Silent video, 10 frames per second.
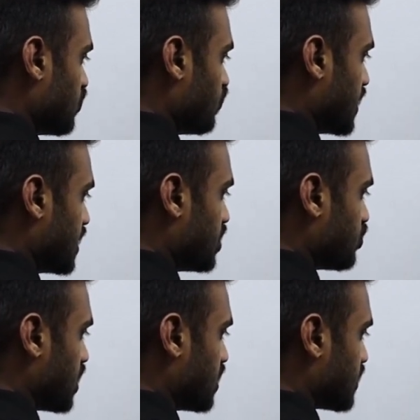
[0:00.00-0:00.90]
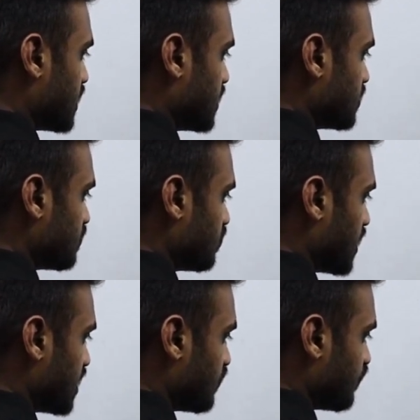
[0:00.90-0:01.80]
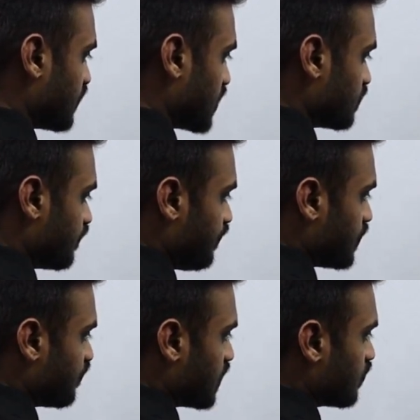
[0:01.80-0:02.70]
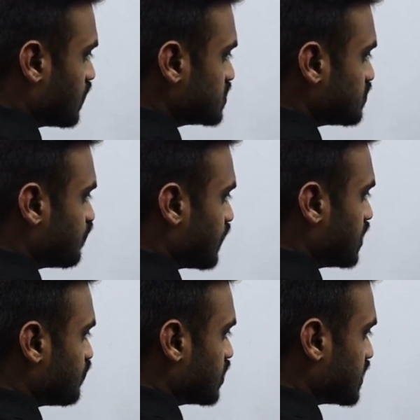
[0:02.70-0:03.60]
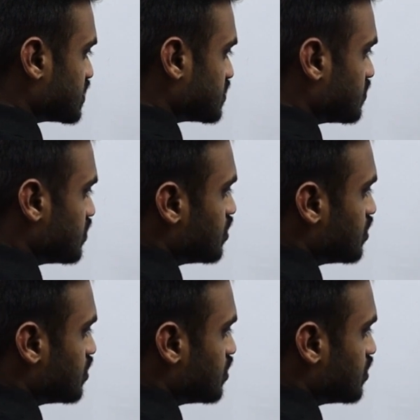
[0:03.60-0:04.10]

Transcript: 1 into 100 by 5. 5 ones, 5 20s.